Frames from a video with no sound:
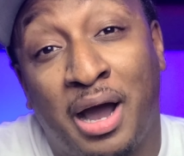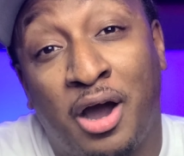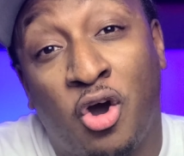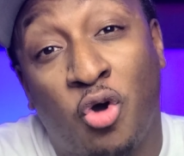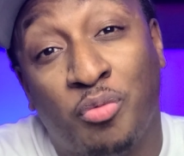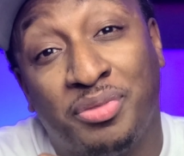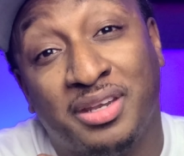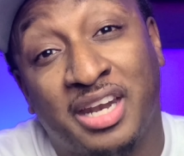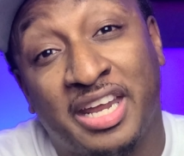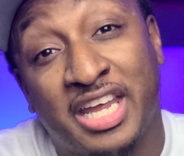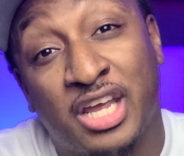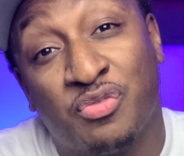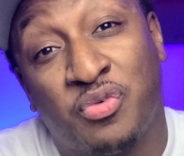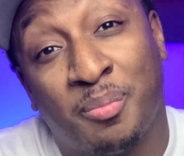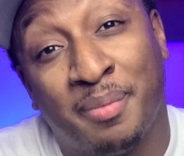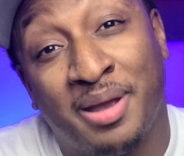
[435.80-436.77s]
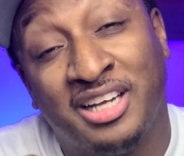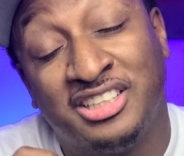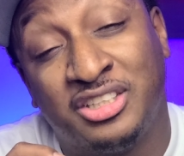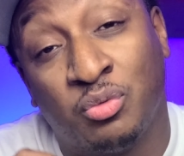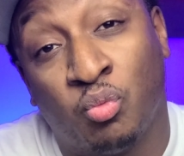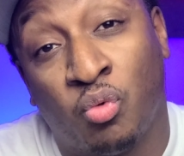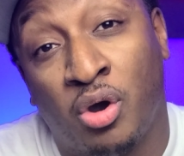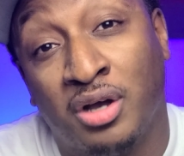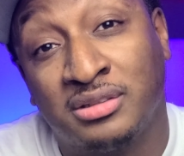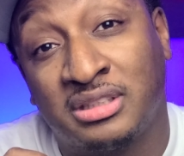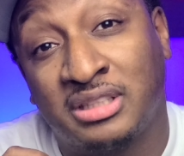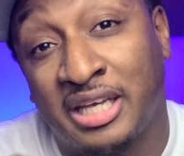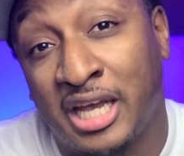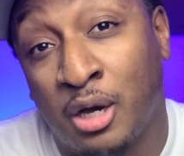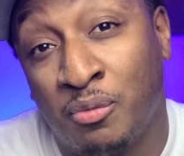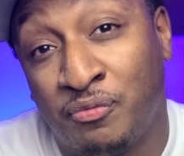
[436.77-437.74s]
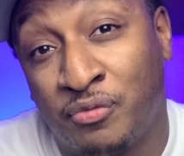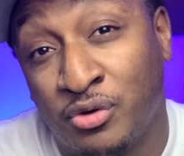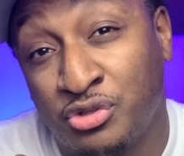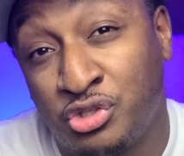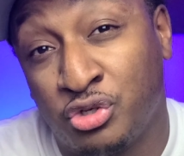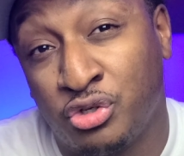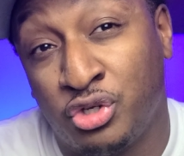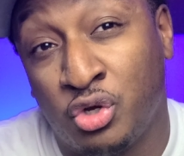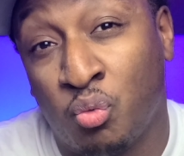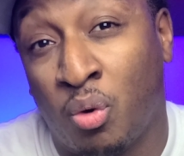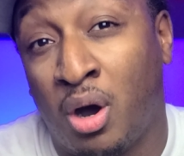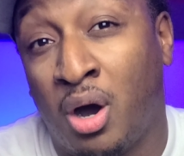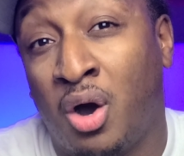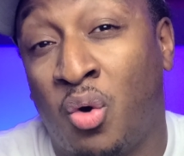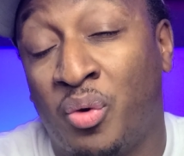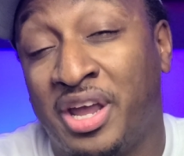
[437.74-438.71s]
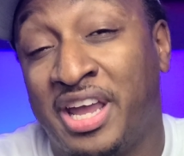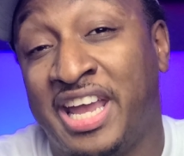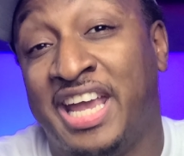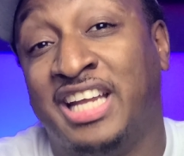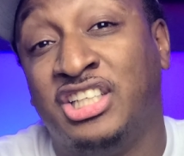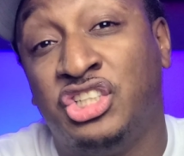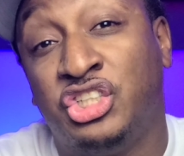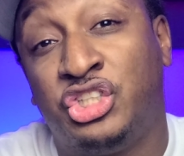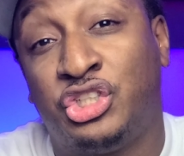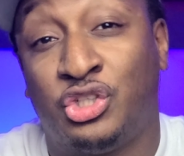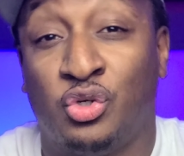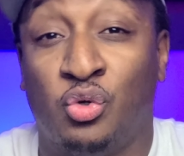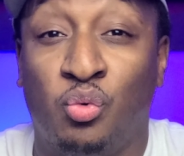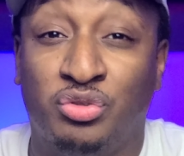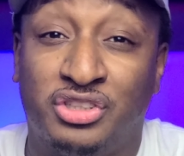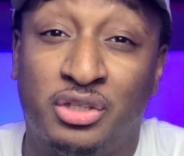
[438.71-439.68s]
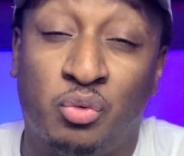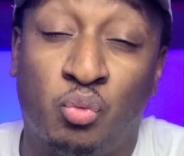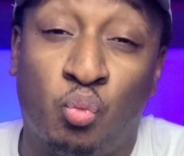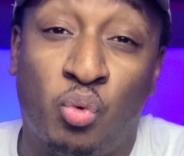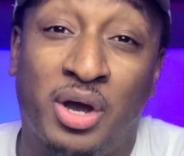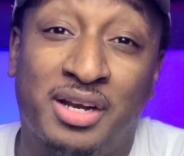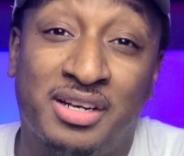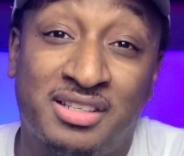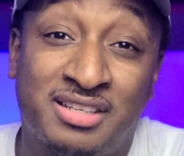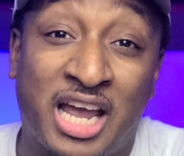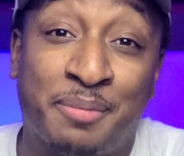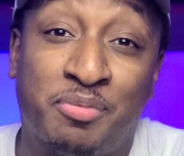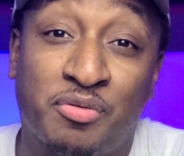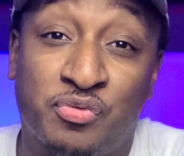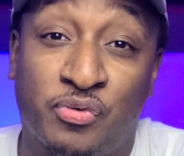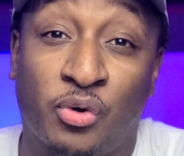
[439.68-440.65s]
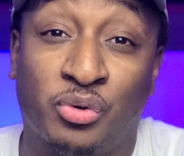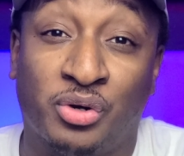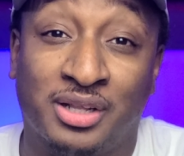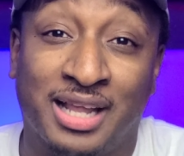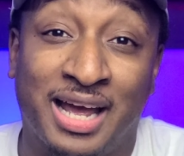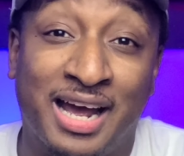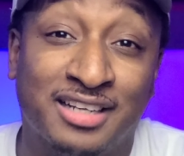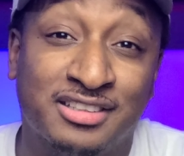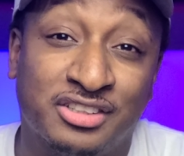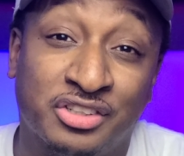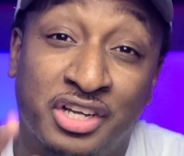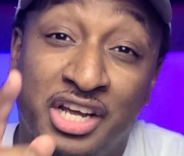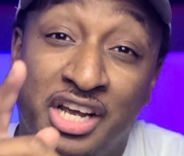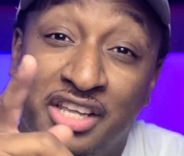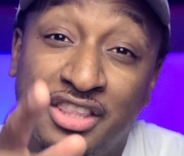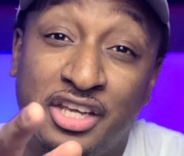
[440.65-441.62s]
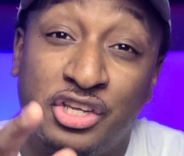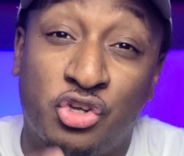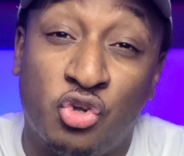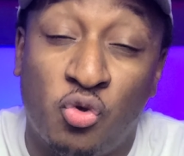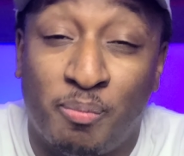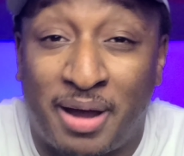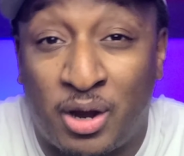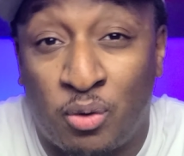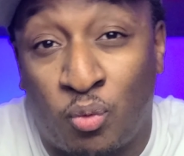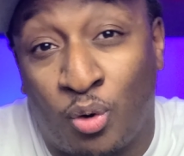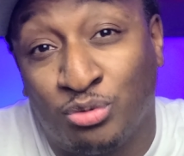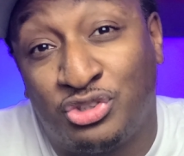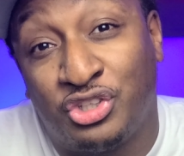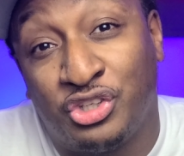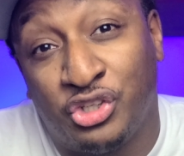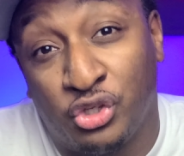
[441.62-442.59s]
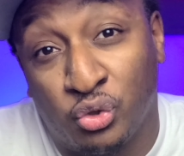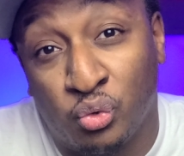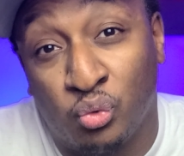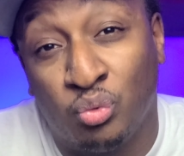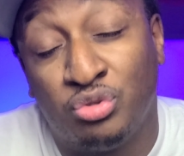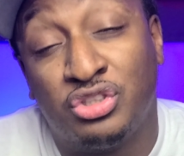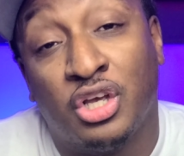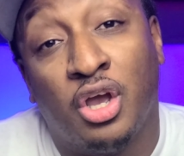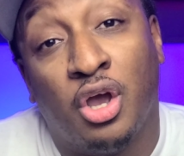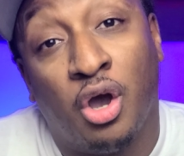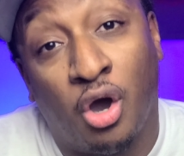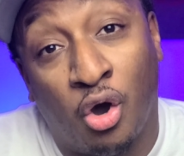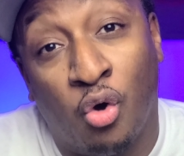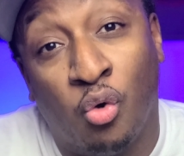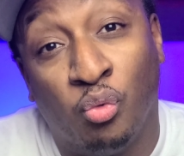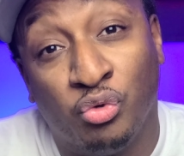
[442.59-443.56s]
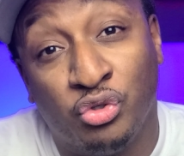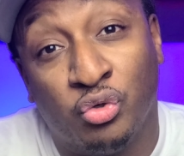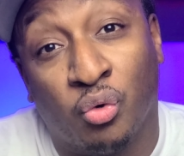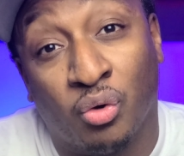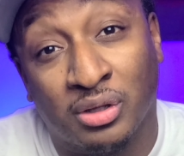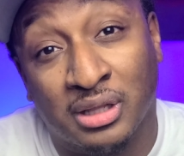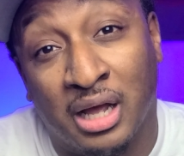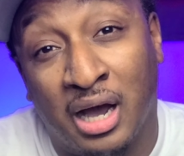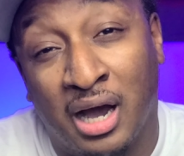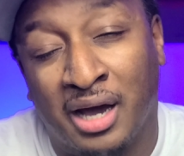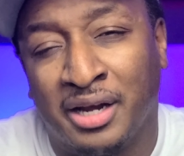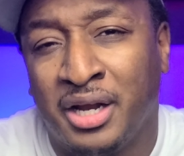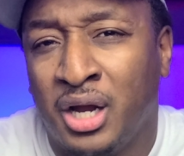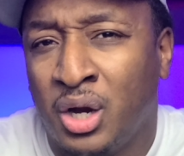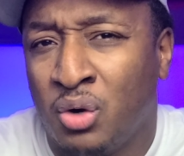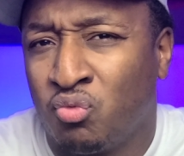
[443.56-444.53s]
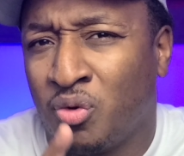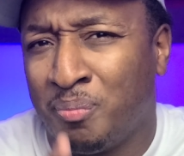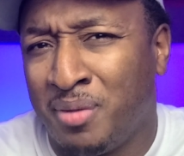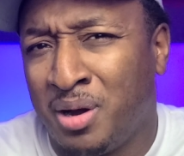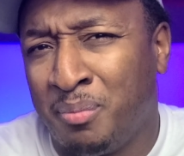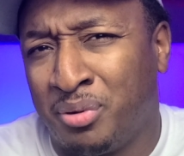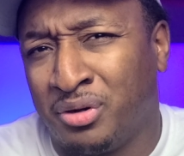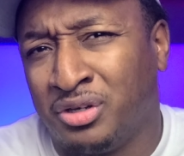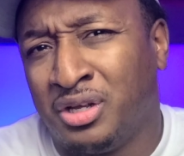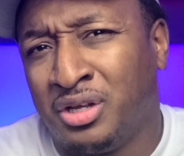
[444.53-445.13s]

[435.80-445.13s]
hope that information was helpful to you all in choosing what type of fertilizer that you may want to use on your lawn. Remember,